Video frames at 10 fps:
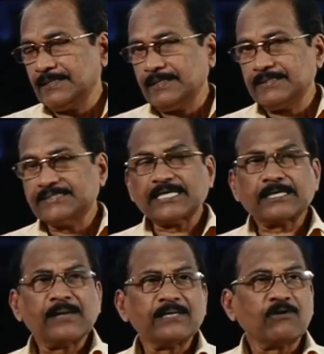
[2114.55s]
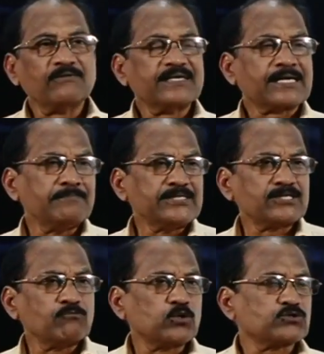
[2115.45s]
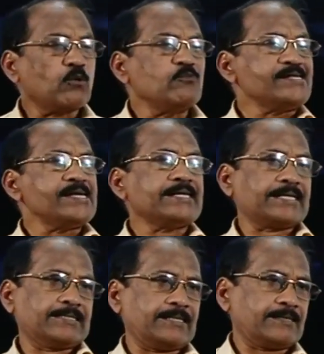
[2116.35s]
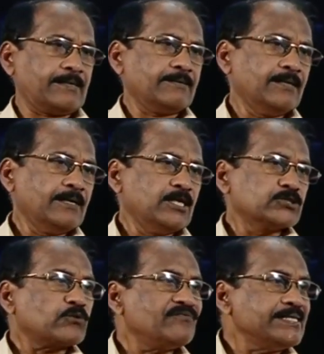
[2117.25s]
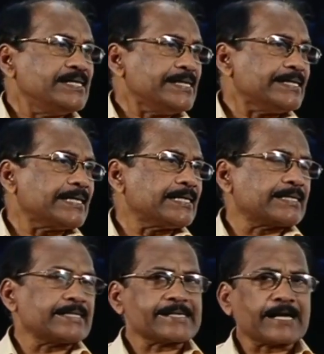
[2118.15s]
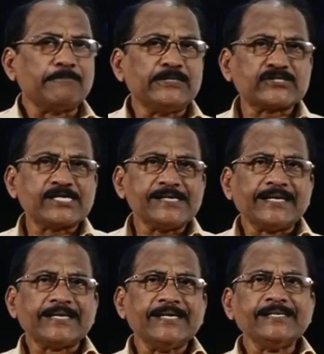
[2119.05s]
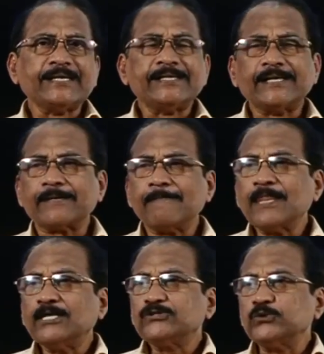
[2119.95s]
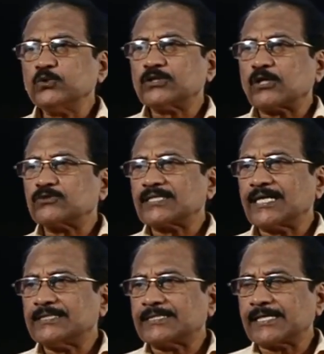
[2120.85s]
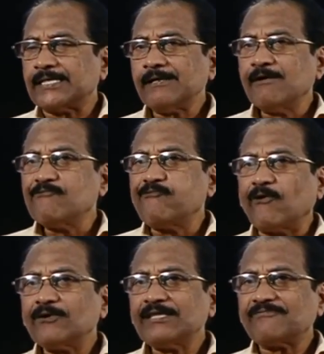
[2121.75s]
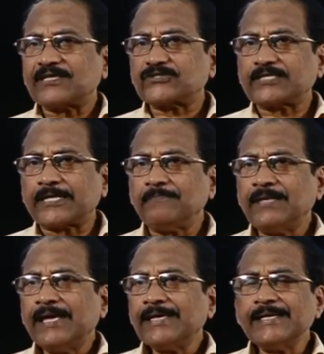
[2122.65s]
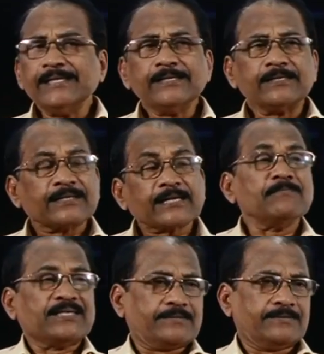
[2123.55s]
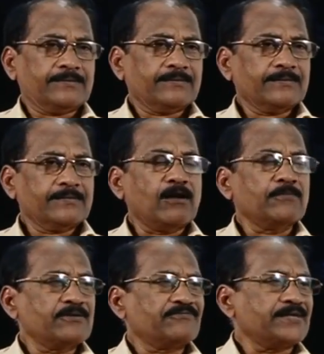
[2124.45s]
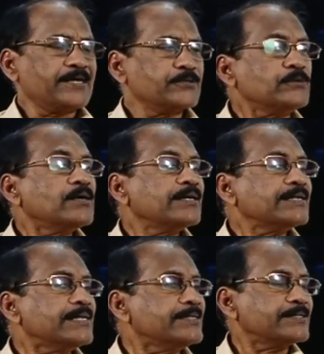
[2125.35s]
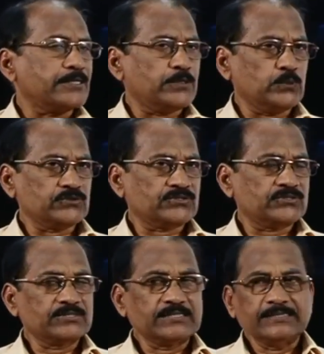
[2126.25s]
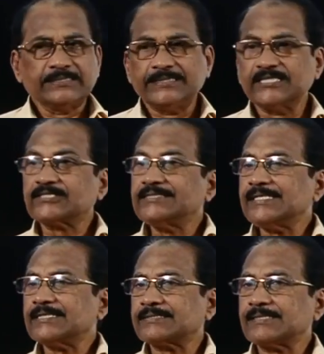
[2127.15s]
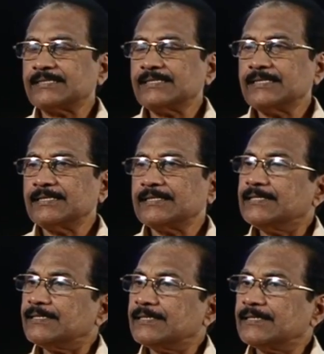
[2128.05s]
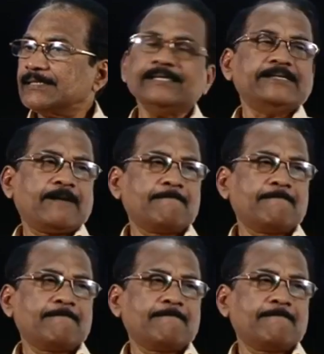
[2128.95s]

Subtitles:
The chairman of the commission was Vijay Kelkar. So, Vijay Kelkar commission in the year 2003 for the first time recommended Government of India to introduce this GST in India,